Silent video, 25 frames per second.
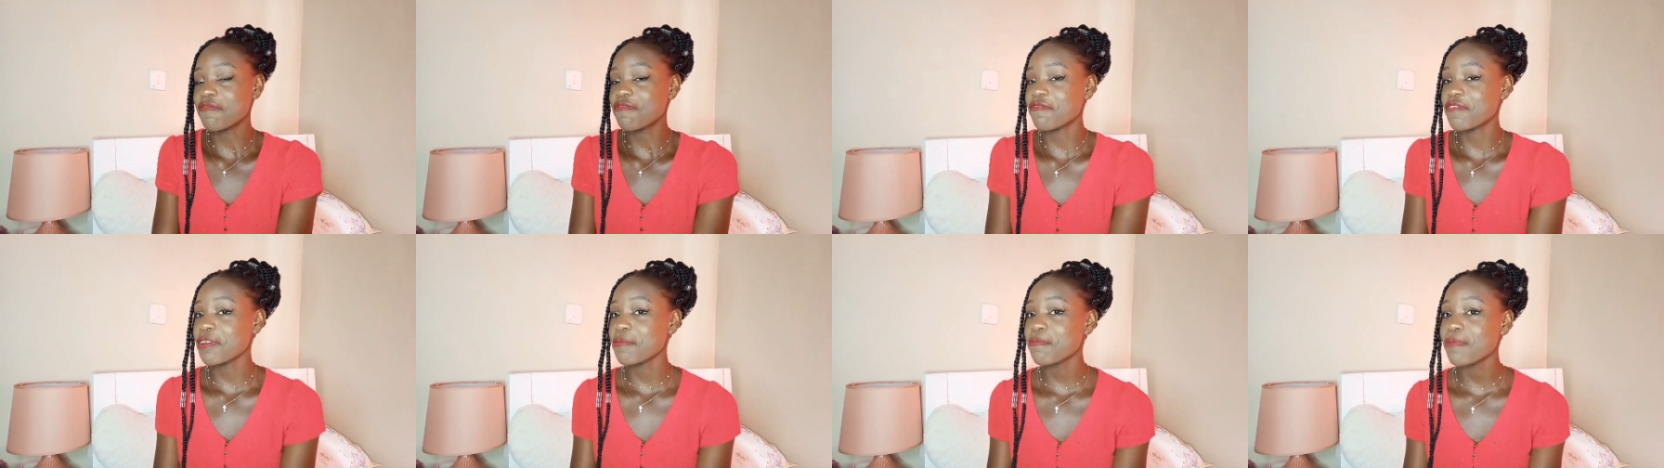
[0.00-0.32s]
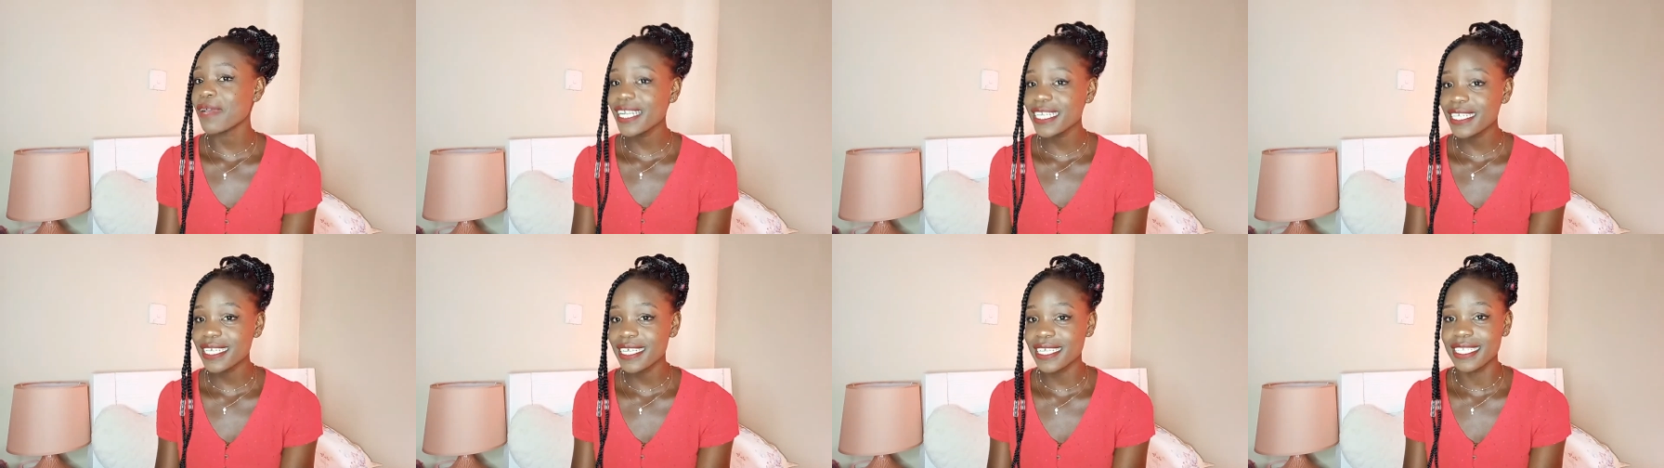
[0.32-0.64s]
free
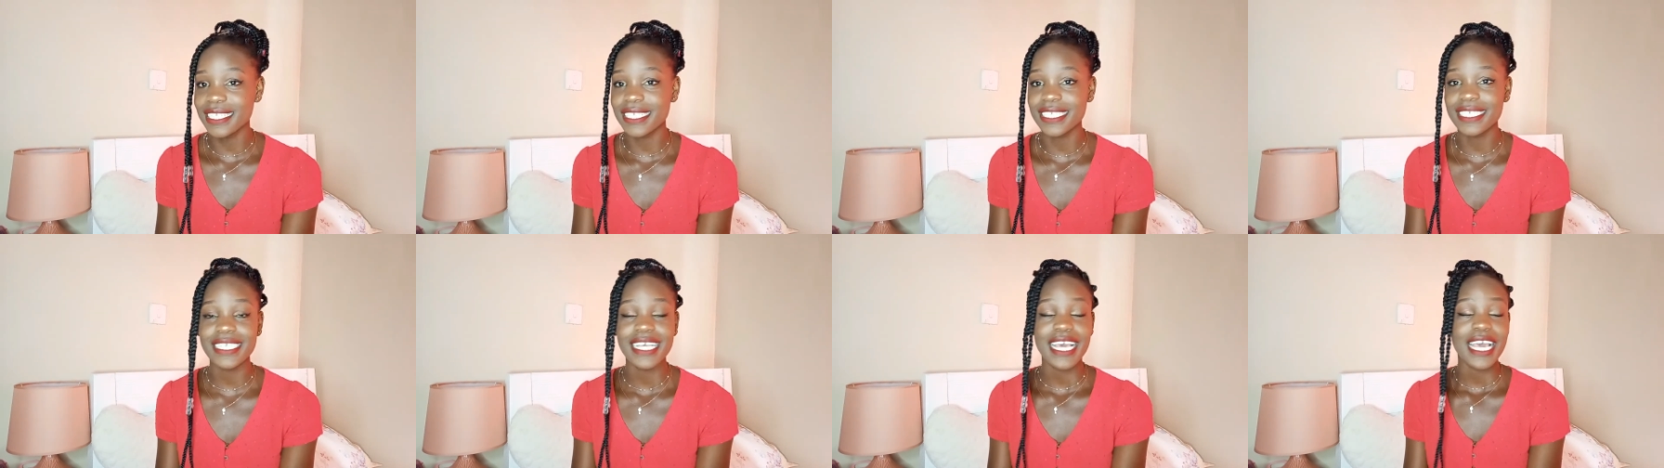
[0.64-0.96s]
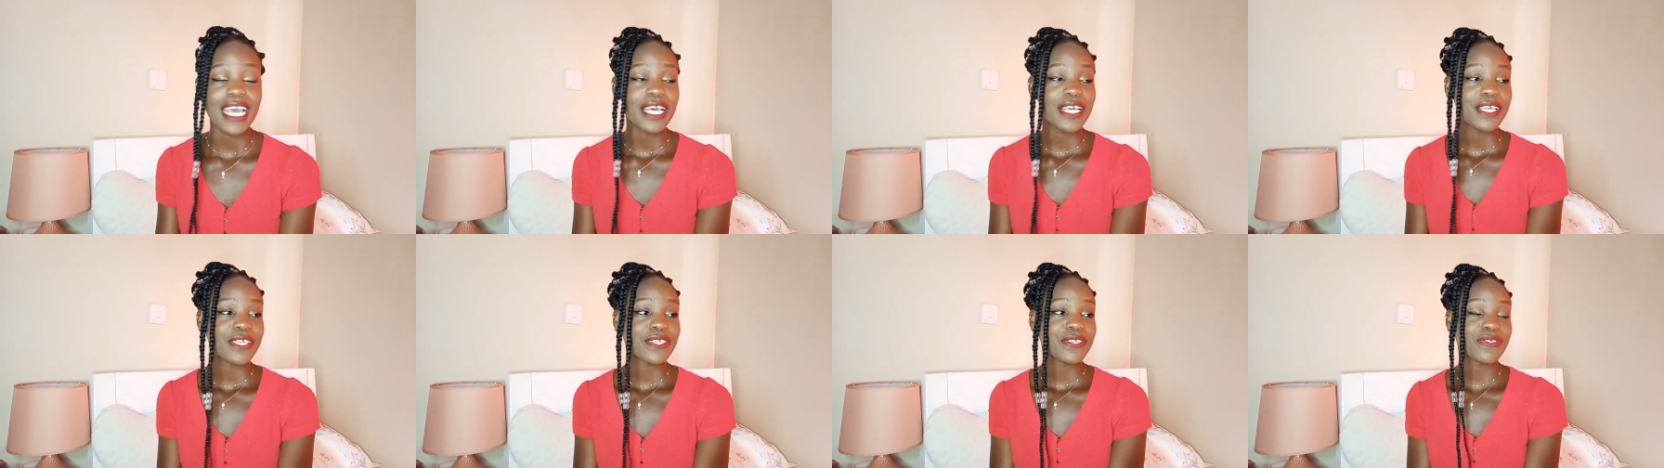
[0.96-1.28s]
patterns.
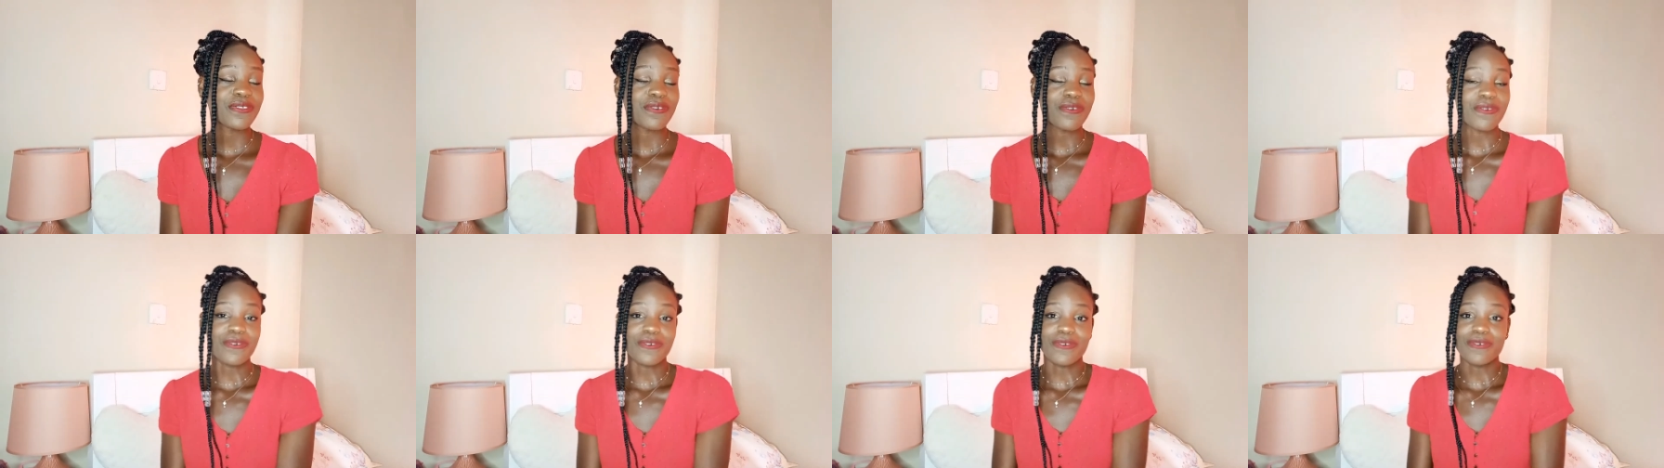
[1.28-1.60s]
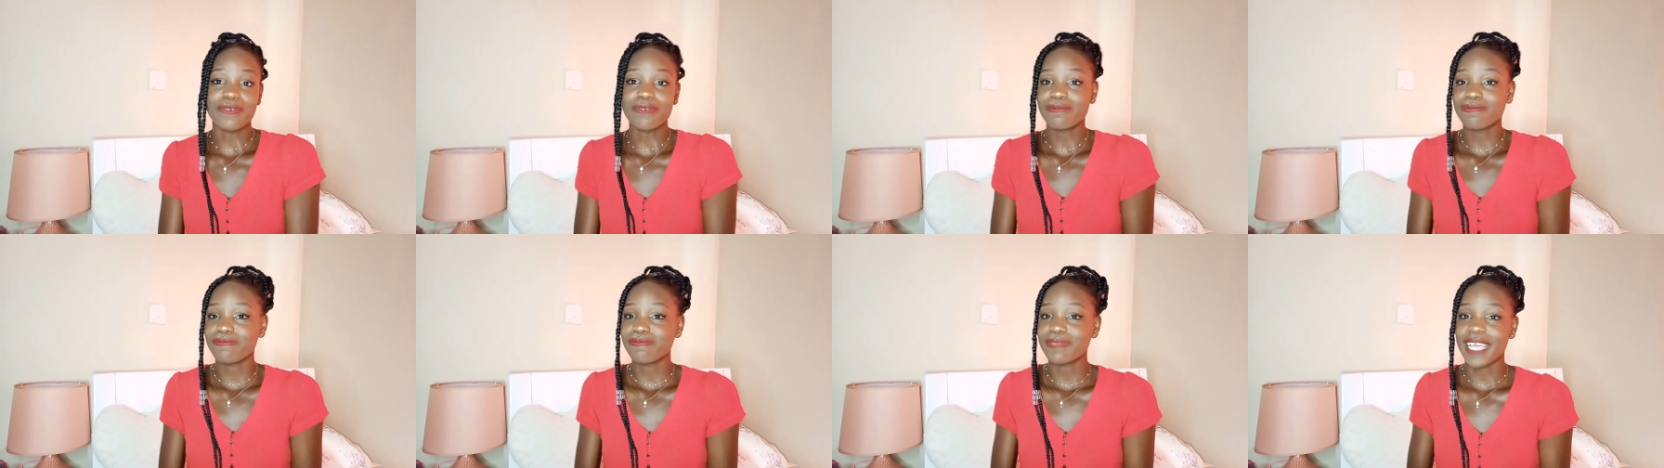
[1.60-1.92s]

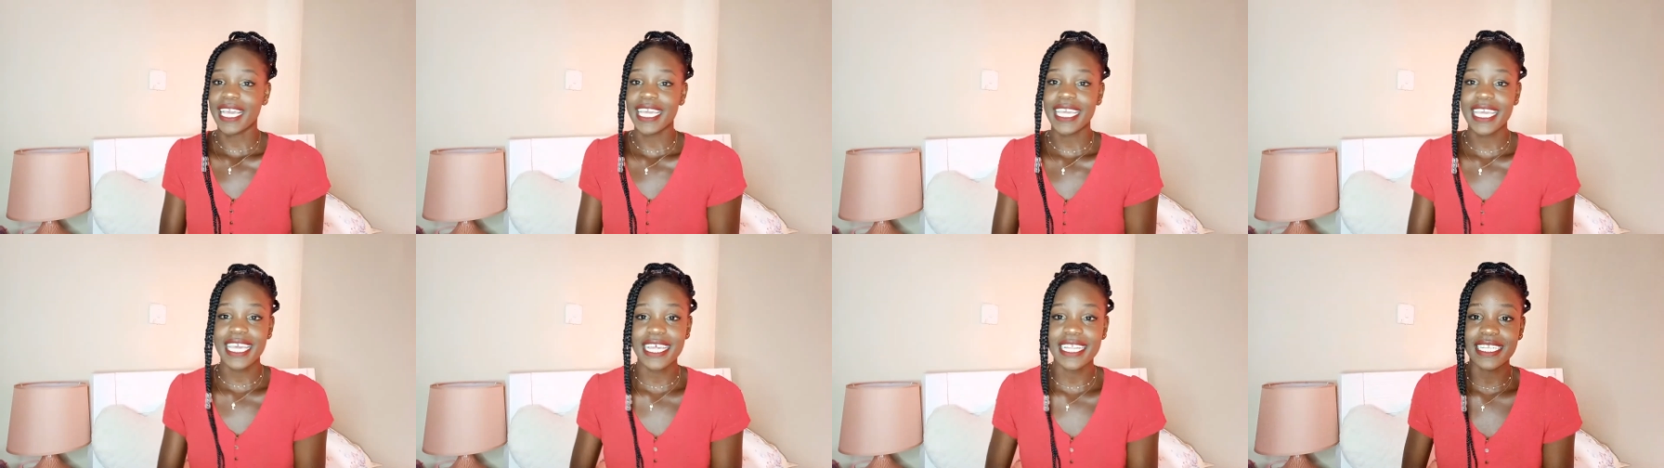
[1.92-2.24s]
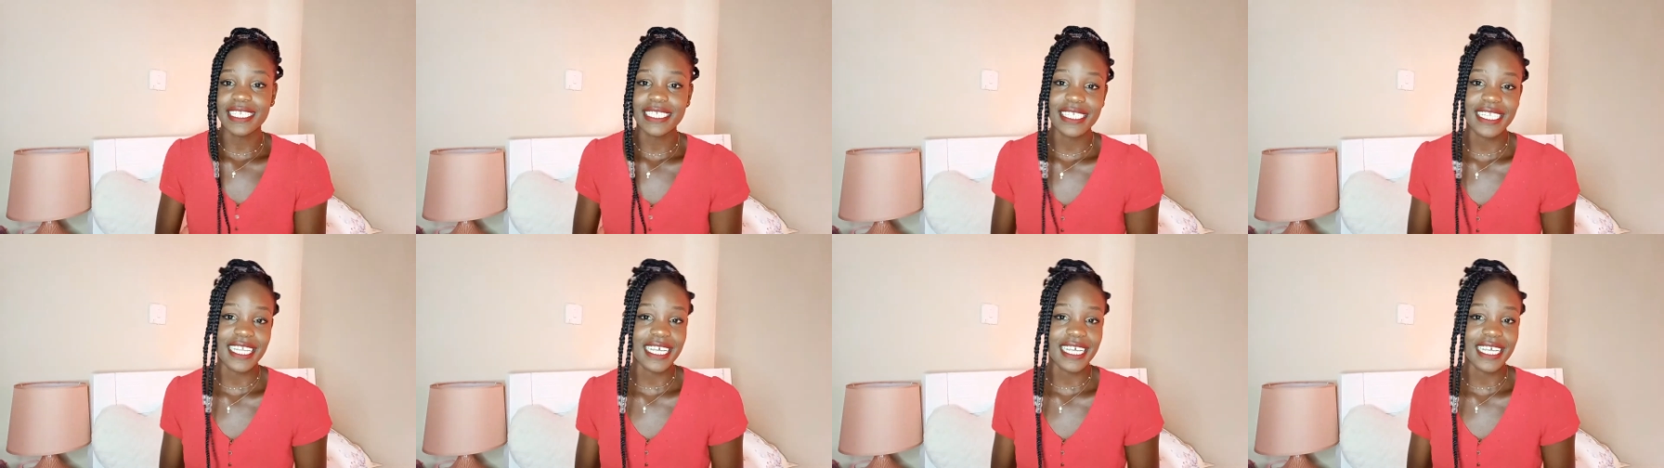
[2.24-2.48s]
So again,